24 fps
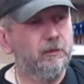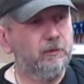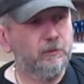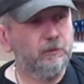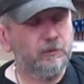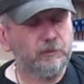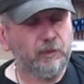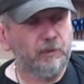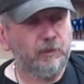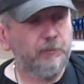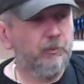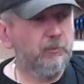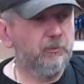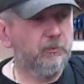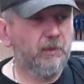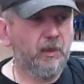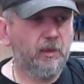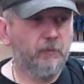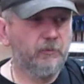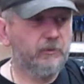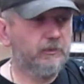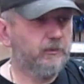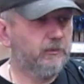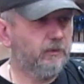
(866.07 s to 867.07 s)
Keep them
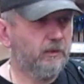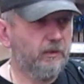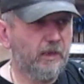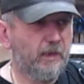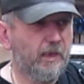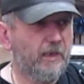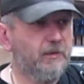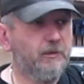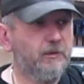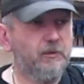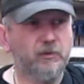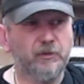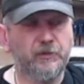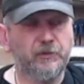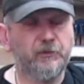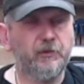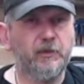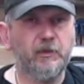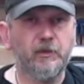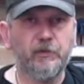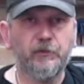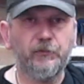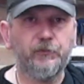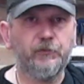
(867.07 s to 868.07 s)
coming. Any
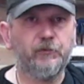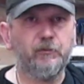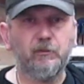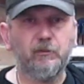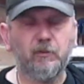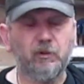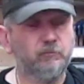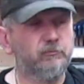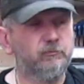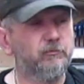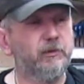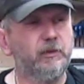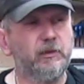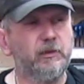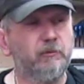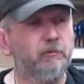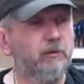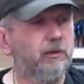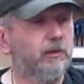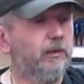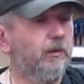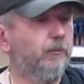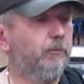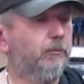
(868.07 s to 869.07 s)
ideas, I
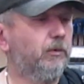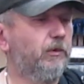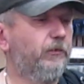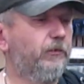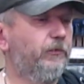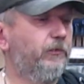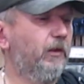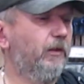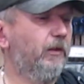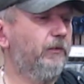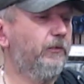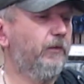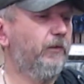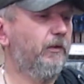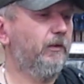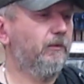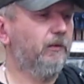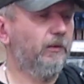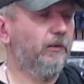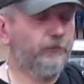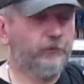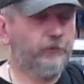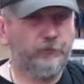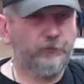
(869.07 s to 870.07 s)
really appreciate it.
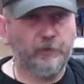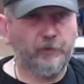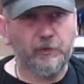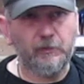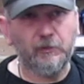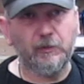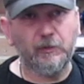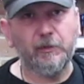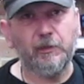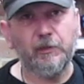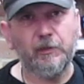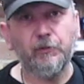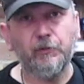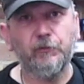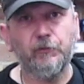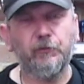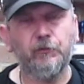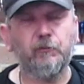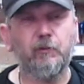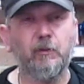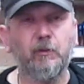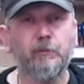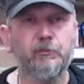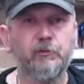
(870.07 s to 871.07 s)
As I say, link in the
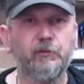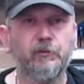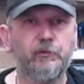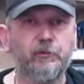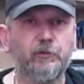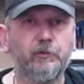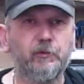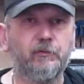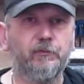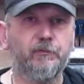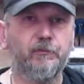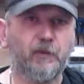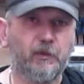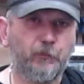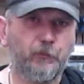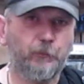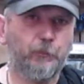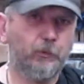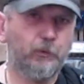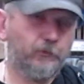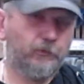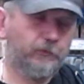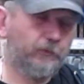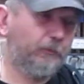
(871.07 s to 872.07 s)
description to
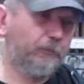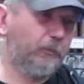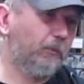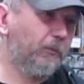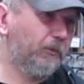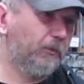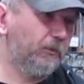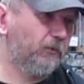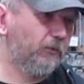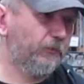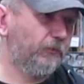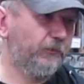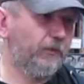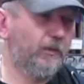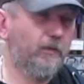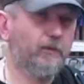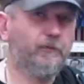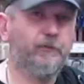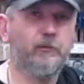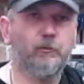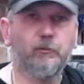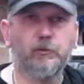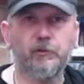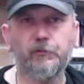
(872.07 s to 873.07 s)
Facebook, so pop across there
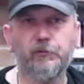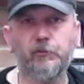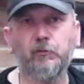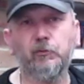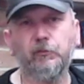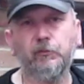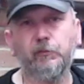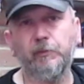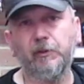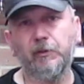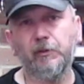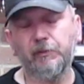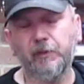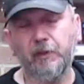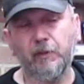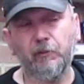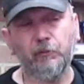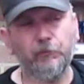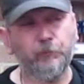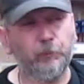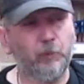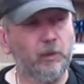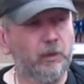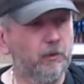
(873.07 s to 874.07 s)
if you want to talk to me on there
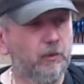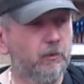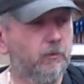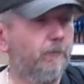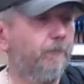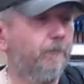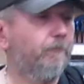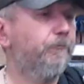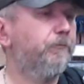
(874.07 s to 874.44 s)
as well.